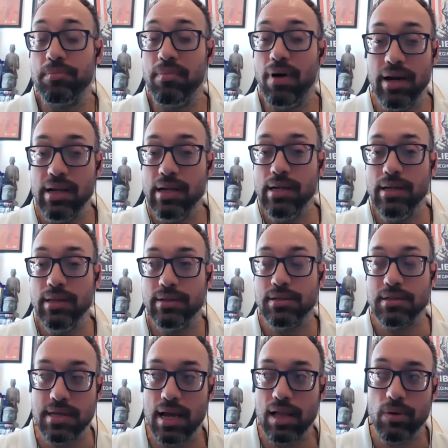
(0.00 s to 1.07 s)
money, their
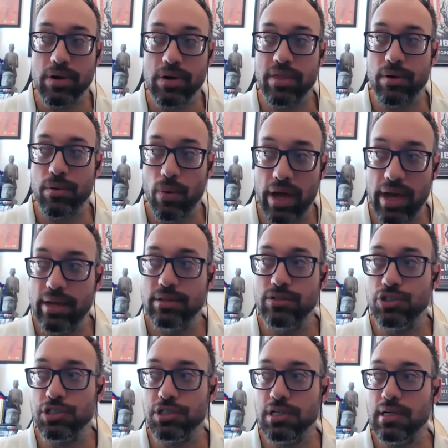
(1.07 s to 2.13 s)
salary, their
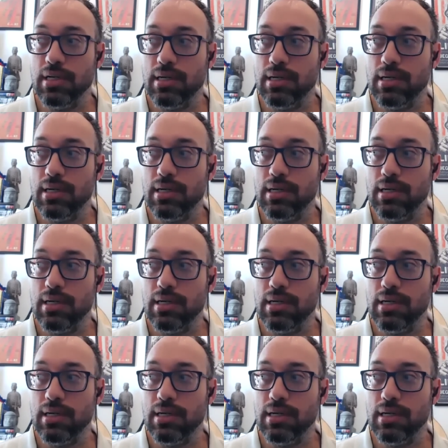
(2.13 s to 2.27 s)
wage,